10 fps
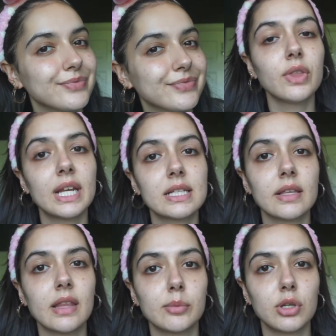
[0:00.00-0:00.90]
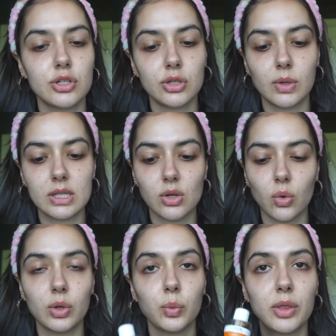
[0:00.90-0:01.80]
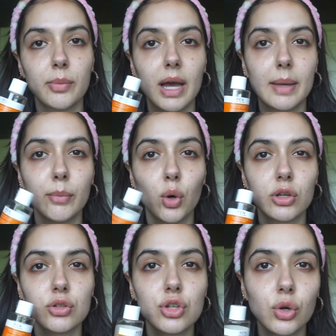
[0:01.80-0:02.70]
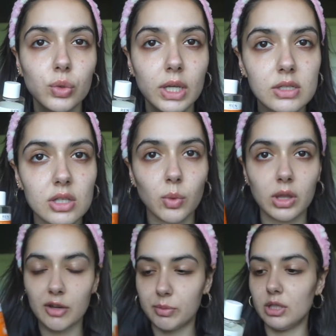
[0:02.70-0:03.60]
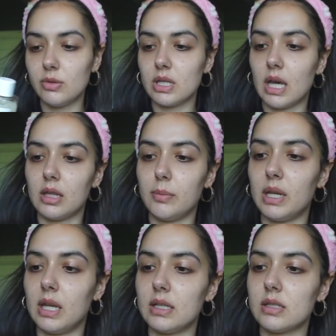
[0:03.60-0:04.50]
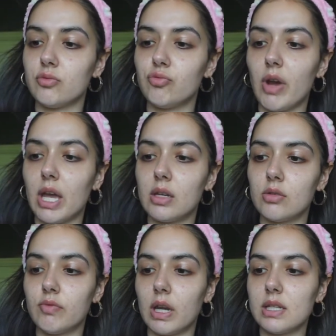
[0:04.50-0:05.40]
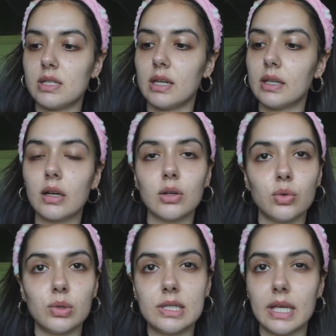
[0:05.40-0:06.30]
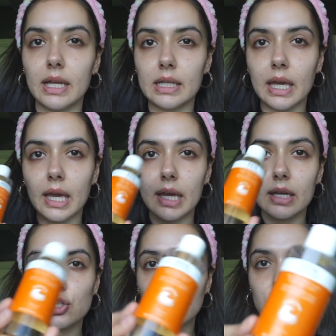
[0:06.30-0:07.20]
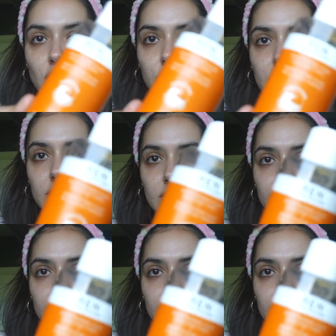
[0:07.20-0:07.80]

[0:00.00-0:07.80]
The next thing that I'm going to do is go in with my morning toner. So the one that I've been using at the minute is the Ren Ready Steady Glow Daily AHA Tonic.